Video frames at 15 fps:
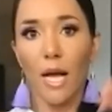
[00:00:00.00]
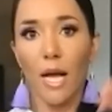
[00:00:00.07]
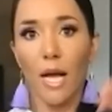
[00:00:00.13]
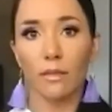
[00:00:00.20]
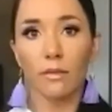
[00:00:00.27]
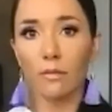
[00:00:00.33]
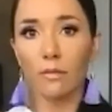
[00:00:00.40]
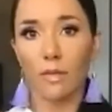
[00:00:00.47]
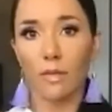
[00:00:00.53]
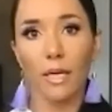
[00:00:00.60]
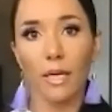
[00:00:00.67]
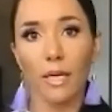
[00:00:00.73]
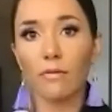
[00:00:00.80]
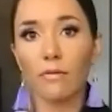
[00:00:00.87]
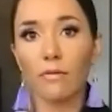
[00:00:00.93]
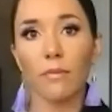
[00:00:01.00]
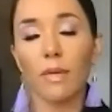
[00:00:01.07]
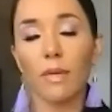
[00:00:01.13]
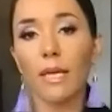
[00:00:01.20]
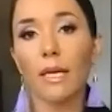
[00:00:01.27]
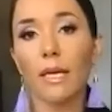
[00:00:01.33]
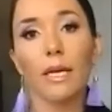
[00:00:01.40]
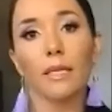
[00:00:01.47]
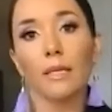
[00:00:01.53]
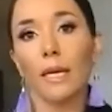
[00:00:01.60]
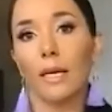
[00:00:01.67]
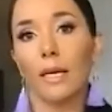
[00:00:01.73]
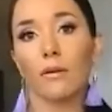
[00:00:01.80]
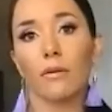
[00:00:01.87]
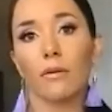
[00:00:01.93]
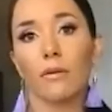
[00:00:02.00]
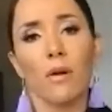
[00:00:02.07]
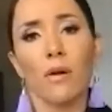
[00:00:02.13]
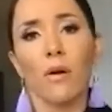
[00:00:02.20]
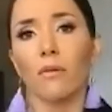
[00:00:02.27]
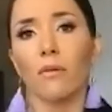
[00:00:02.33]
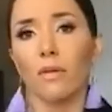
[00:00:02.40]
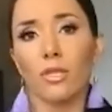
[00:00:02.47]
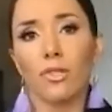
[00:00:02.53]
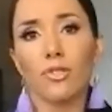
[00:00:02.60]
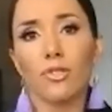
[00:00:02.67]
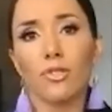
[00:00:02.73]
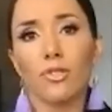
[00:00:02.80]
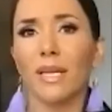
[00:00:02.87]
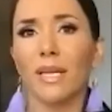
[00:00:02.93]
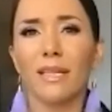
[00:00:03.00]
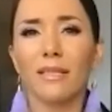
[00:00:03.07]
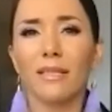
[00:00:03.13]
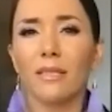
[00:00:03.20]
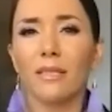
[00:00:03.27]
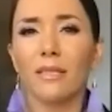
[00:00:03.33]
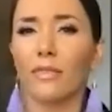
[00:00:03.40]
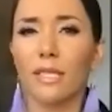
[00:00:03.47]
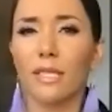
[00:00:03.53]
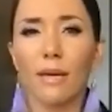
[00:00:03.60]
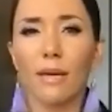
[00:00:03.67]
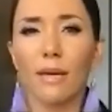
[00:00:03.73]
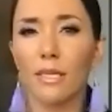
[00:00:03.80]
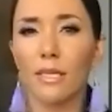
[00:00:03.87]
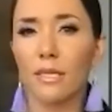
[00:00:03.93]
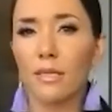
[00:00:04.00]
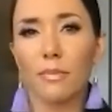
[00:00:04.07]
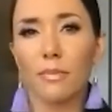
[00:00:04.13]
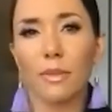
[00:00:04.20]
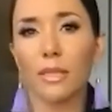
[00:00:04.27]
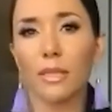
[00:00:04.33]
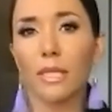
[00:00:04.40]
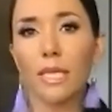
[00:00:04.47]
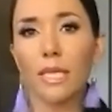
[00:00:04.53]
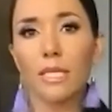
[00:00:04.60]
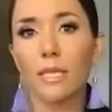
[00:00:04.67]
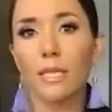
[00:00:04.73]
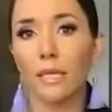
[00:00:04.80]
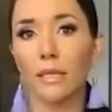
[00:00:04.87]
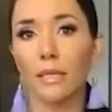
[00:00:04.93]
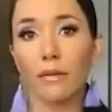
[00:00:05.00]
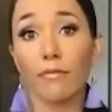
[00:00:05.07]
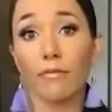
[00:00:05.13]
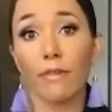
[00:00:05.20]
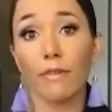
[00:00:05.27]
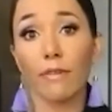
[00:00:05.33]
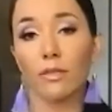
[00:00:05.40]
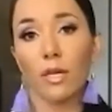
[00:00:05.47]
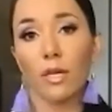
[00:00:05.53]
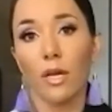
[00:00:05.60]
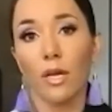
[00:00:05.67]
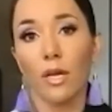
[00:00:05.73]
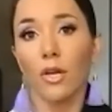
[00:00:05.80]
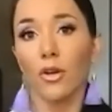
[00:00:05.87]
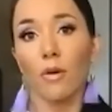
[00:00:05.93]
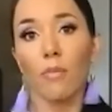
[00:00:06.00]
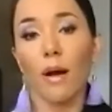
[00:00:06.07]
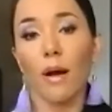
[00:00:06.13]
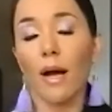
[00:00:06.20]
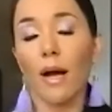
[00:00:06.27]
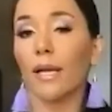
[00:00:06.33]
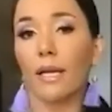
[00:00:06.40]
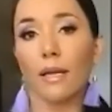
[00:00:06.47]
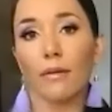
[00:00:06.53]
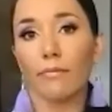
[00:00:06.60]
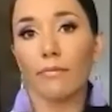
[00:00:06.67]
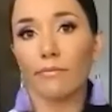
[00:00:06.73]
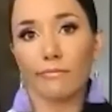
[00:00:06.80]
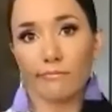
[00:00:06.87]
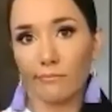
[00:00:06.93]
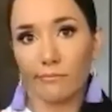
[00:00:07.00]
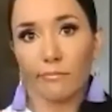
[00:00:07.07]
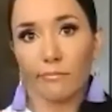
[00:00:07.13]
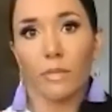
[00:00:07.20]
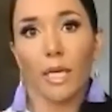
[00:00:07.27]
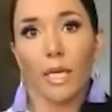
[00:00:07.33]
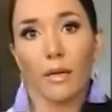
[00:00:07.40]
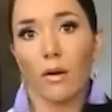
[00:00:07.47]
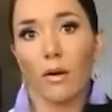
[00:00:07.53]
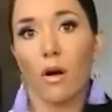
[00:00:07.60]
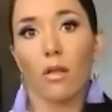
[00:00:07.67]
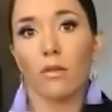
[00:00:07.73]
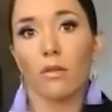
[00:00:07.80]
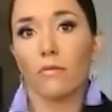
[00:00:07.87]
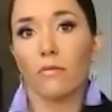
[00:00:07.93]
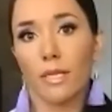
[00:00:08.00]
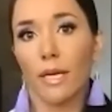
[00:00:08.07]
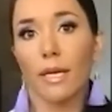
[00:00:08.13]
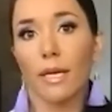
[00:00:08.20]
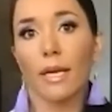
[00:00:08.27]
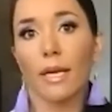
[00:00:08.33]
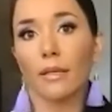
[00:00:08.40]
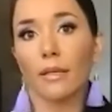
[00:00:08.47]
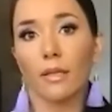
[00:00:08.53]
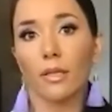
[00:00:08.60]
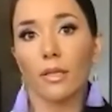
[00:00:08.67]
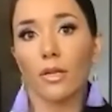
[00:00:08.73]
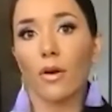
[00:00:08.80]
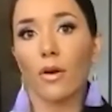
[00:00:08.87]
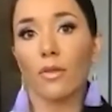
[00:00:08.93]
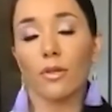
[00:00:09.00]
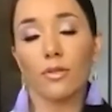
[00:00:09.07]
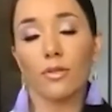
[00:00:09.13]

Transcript: kind of like me, and like there's so many different types of disabilities that can affect your body, like all of a sudden, you know, there's